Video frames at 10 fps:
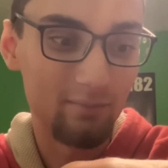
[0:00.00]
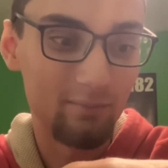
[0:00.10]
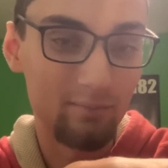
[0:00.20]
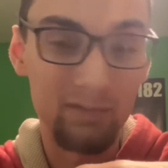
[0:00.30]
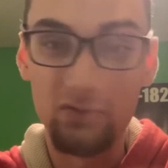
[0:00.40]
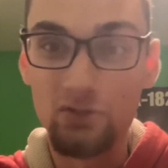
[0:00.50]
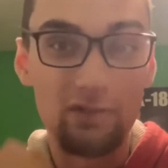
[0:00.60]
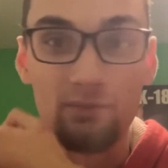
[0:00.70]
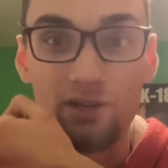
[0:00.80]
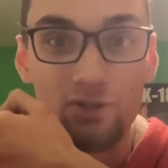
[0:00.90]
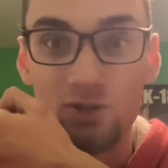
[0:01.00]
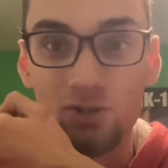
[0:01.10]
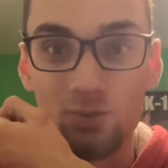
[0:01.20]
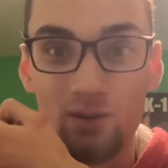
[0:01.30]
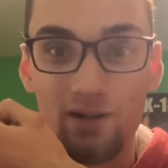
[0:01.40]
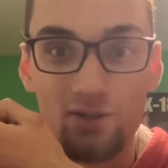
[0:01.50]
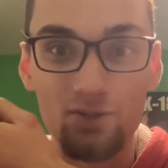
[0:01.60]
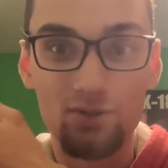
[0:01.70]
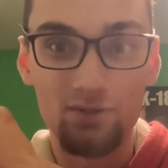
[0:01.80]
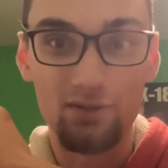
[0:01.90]
this is just gonna be a church
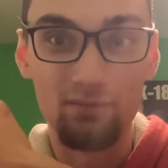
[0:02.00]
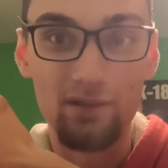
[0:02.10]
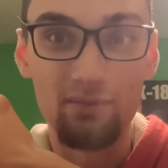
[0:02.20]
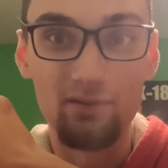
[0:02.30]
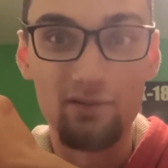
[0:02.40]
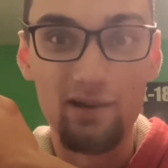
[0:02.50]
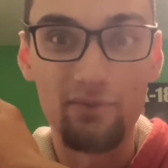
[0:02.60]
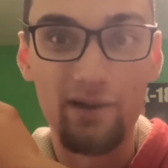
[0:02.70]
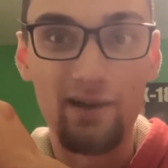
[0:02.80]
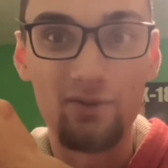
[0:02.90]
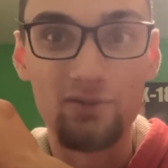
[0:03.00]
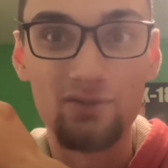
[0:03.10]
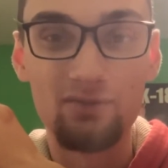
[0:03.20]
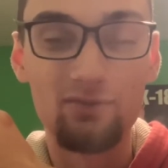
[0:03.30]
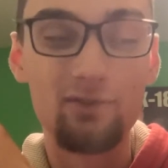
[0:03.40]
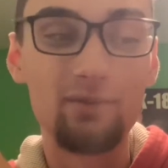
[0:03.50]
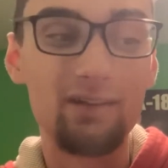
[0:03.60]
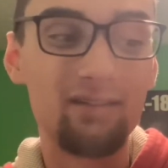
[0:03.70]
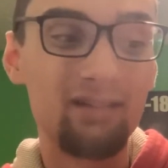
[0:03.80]
watch and maybe around the house for me.